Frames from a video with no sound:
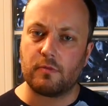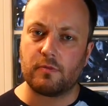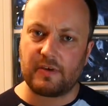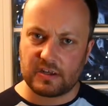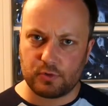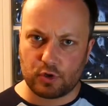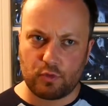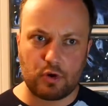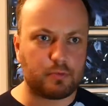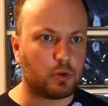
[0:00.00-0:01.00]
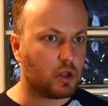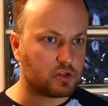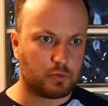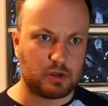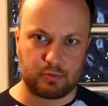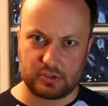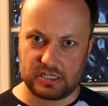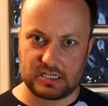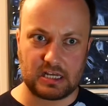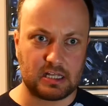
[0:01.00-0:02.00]
Facebook group. Lots of people
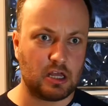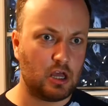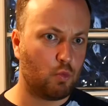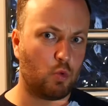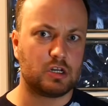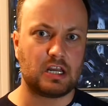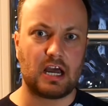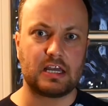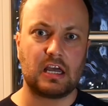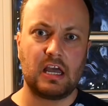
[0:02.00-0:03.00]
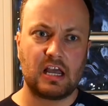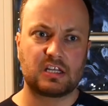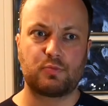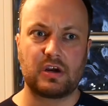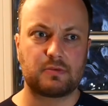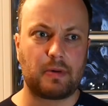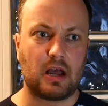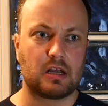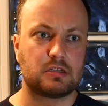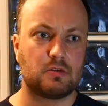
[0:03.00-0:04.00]
did it. One night, Express
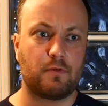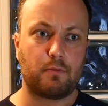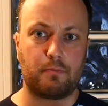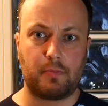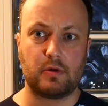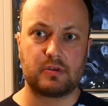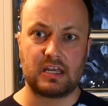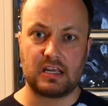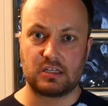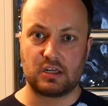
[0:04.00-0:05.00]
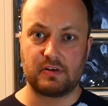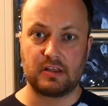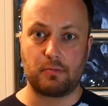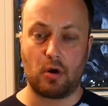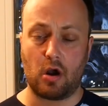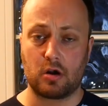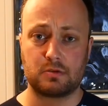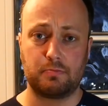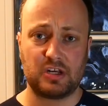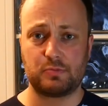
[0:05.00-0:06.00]
Pass for both days that you're in the parks.
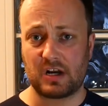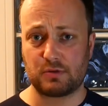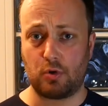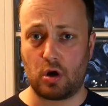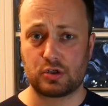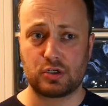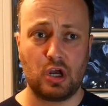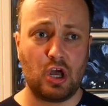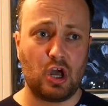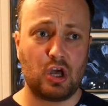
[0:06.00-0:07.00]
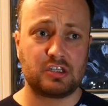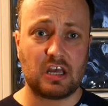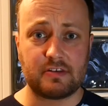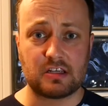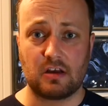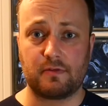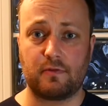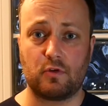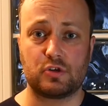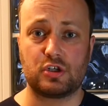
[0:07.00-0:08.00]
Bish, bash, bosh. Saving yourself a
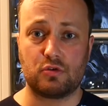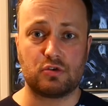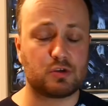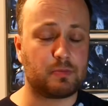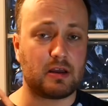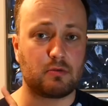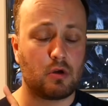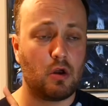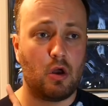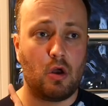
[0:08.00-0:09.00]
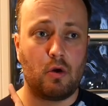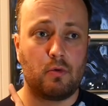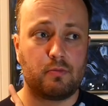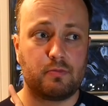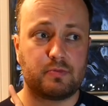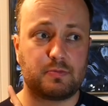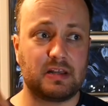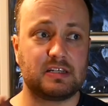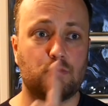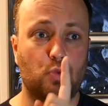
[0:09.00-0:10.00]
fortune just by
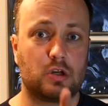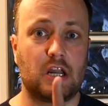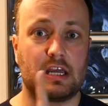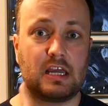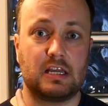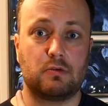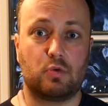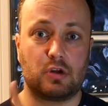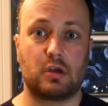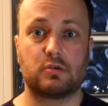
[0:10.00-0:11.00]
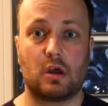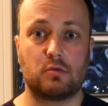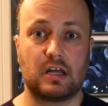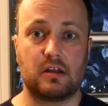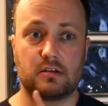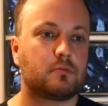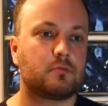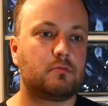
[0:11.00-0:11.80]
spending one night in one of those hotels.